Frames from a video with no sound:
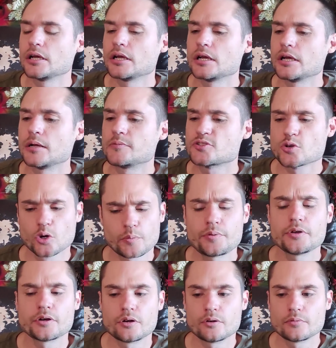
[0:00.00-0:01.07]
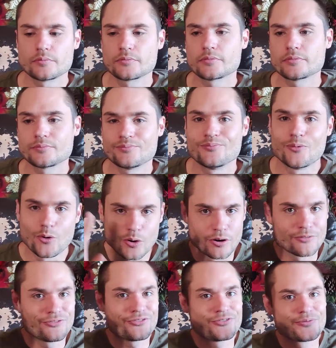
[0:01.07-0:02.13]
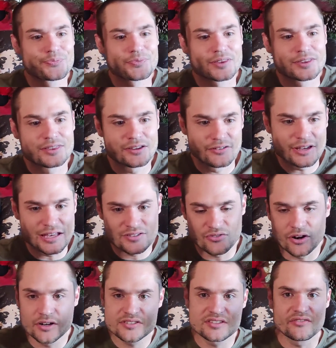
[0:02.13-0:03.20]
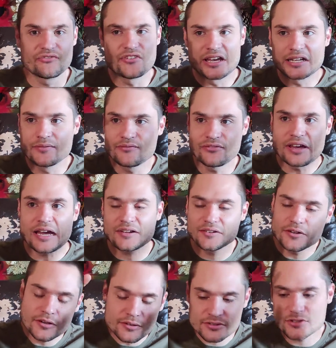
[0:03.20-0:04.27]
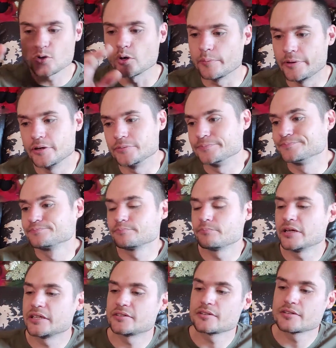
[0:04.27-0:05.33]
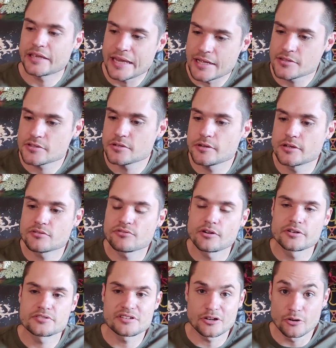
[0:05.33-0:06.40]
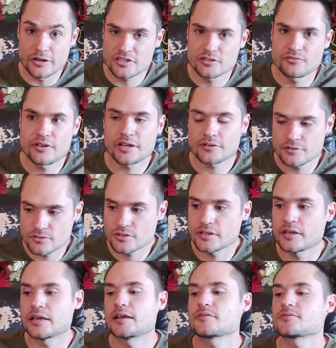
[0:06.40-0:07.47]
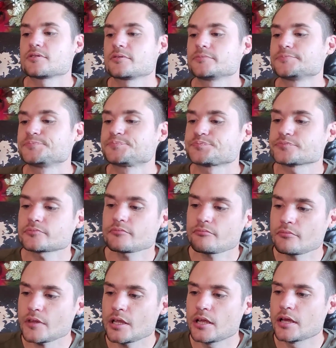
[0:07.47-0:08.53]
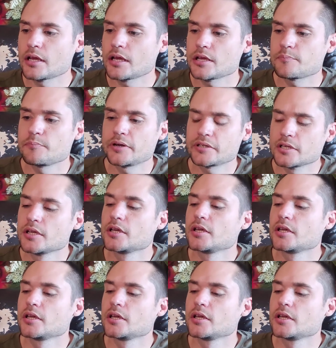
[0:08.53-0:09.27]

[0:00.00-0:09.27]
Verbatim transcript: Uh, Scorpio more of the, as far as the venom factor, Scorpio. But Cancer, as far as the aggression factor, Cancer. Uh, but